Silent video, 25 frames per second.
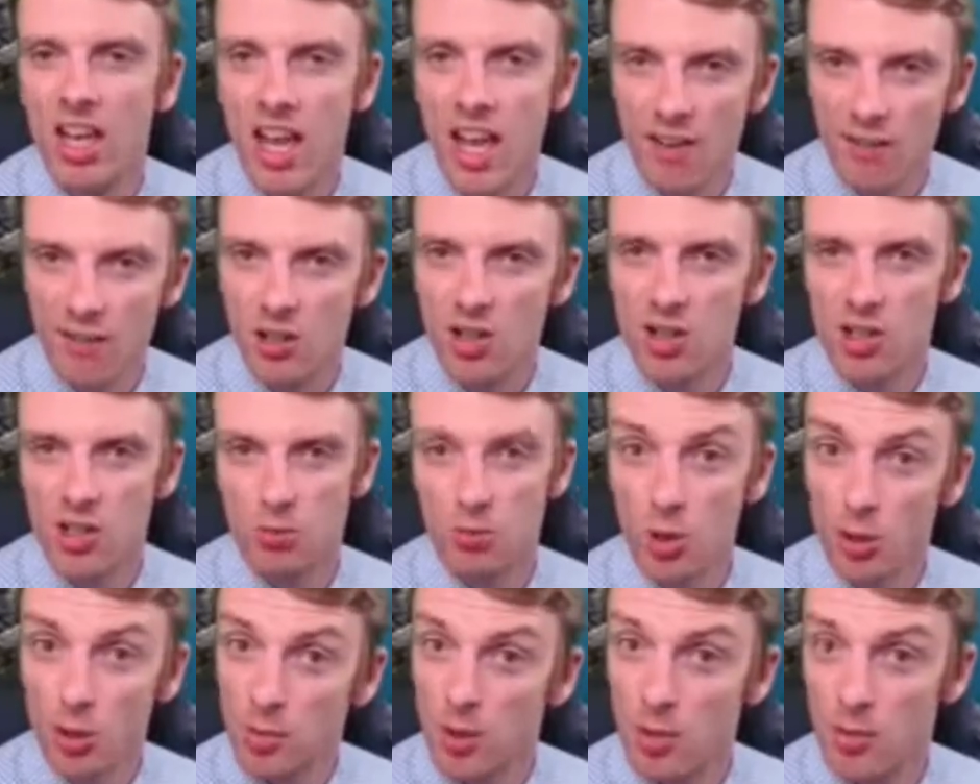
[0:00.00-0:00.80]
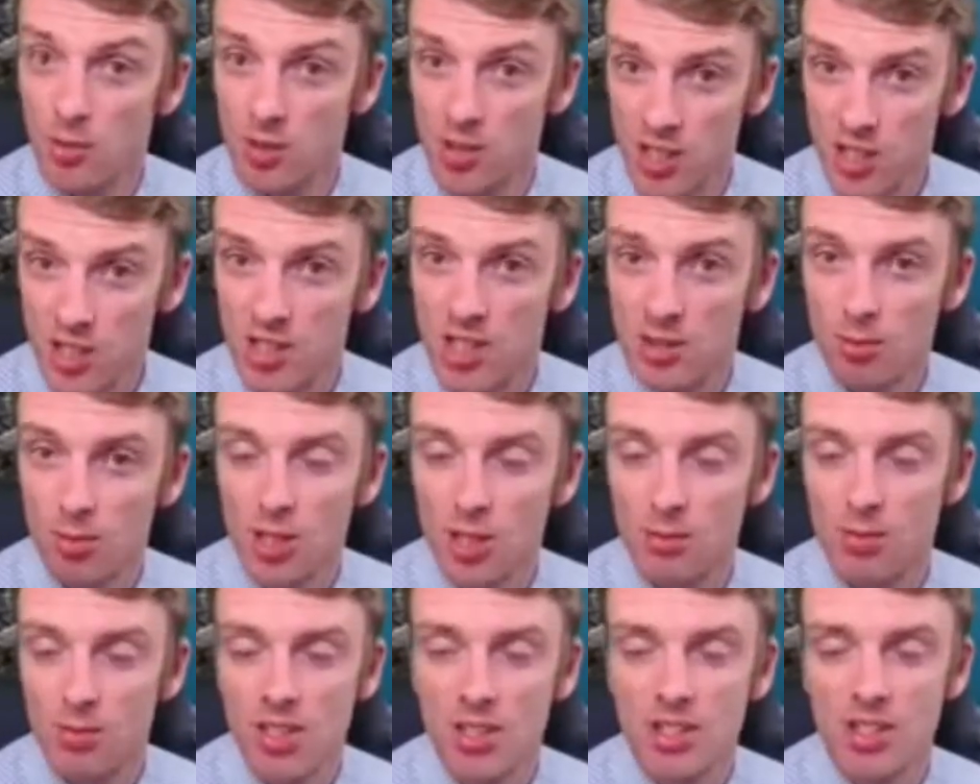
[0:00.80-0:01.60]
if it's a proper
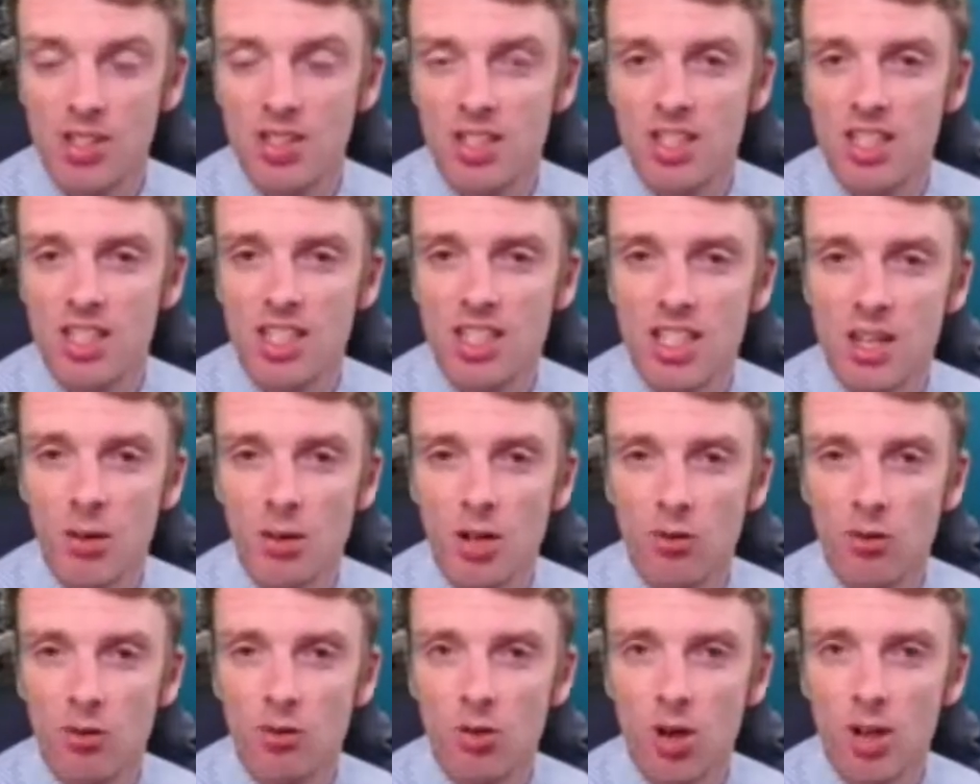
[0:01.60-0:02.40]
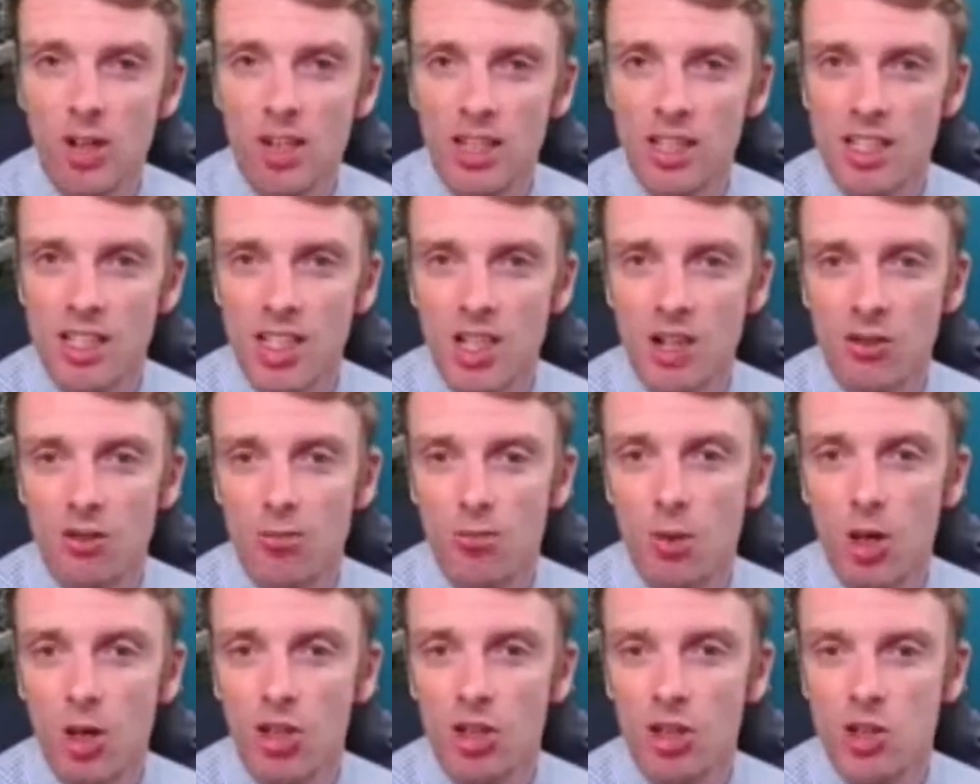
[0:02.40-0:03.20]
systemized business, is near enough running itself
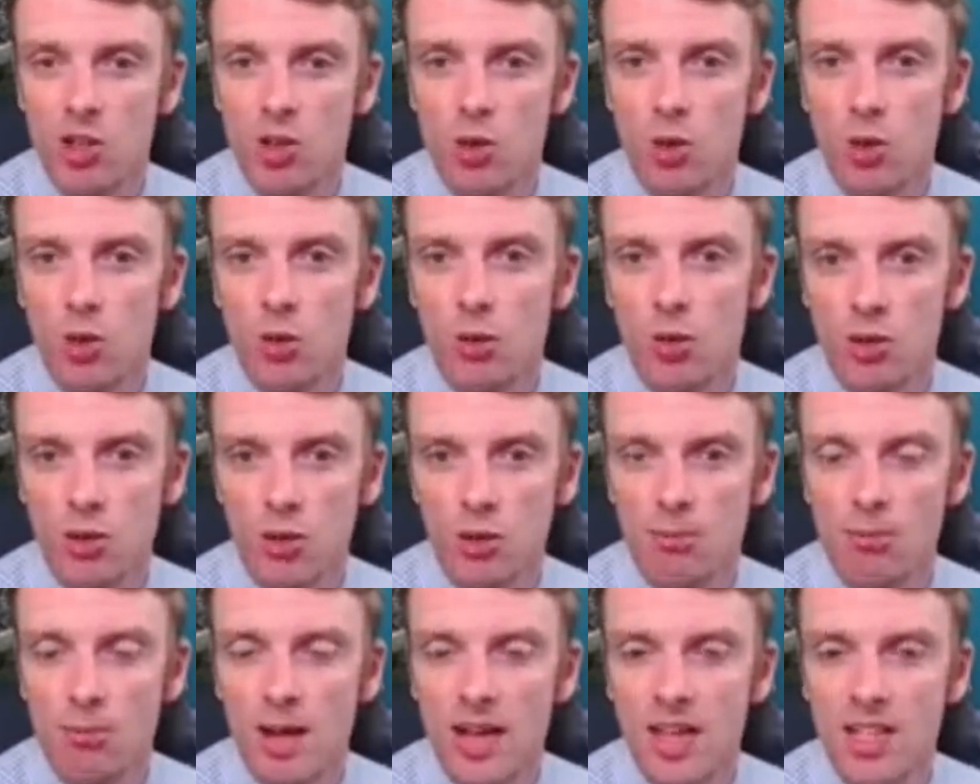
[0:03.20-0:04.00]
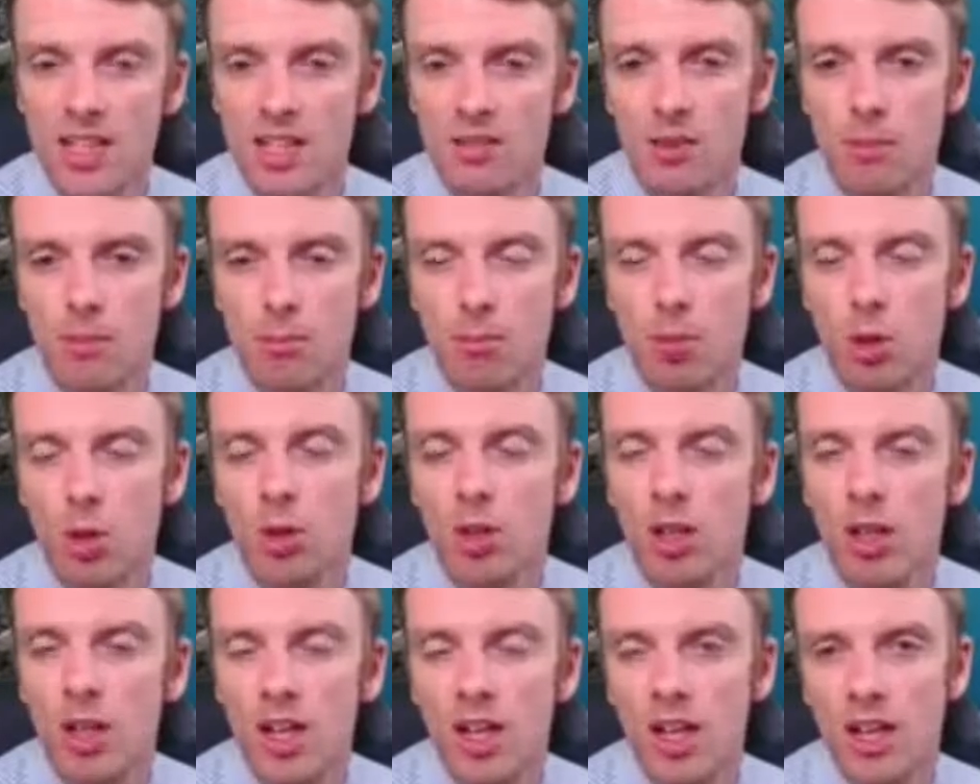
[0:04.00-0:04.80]
minus your sort of massive input.